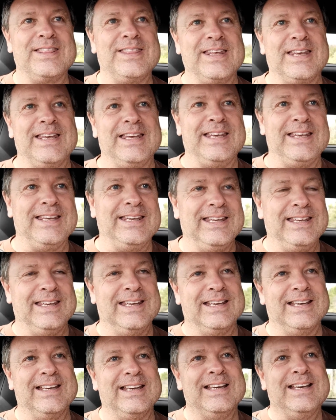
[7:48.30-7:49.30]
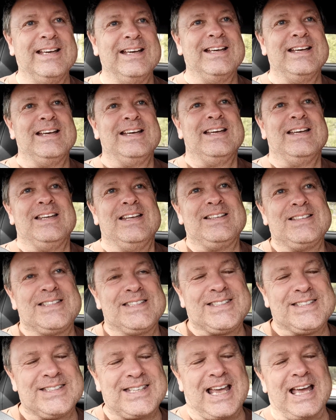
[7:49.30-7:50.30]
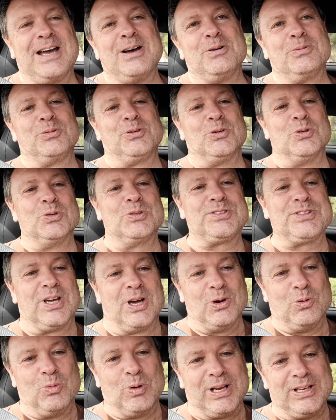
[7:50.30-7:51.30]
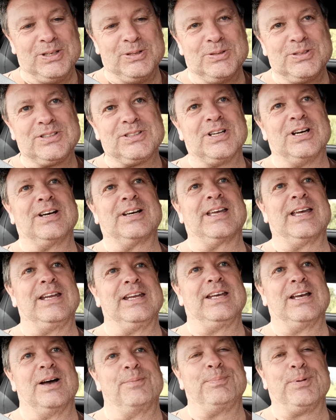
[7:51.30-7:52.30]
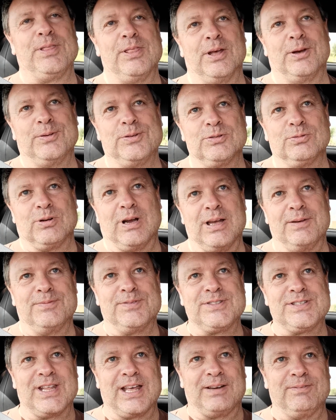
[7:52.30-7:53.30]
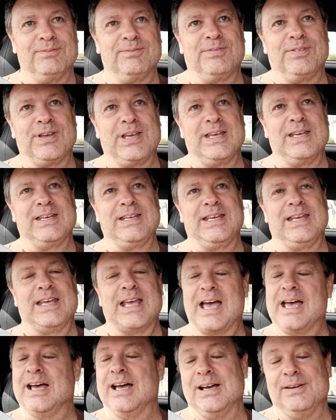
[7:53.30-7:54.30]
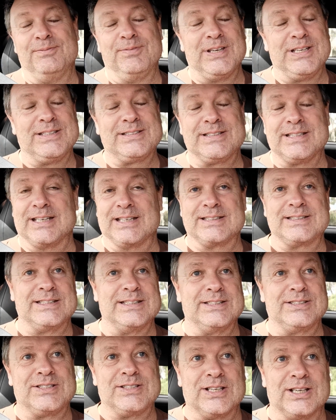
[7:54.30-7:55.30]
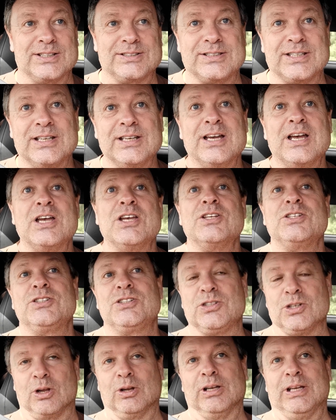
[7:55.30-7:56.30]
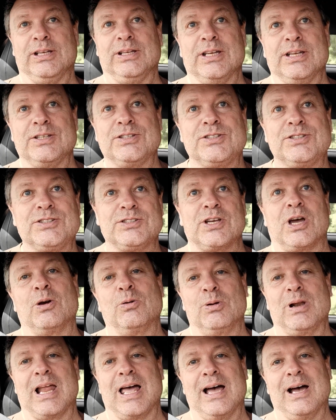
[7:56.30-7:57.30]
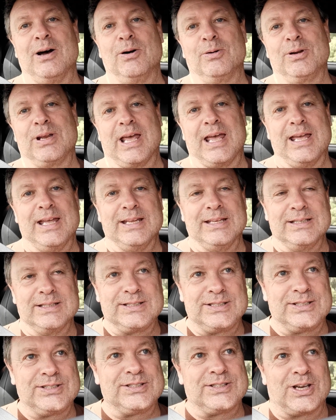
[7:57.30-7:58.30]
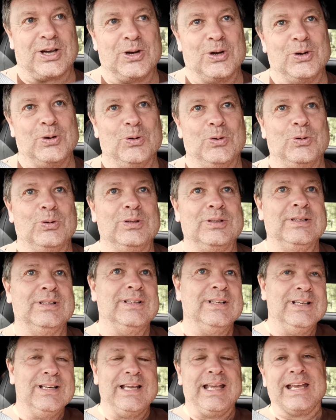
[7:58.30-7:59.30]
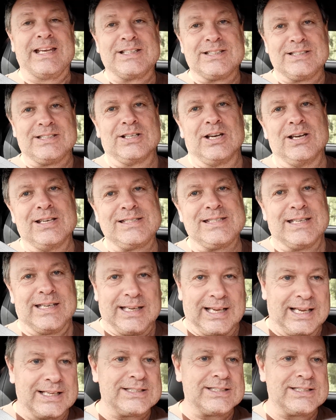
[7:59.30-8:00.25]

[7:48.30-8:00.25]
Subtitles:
The sound also, when you start getting up in those revs, that V6 is just solid. It's so loud and so exciting.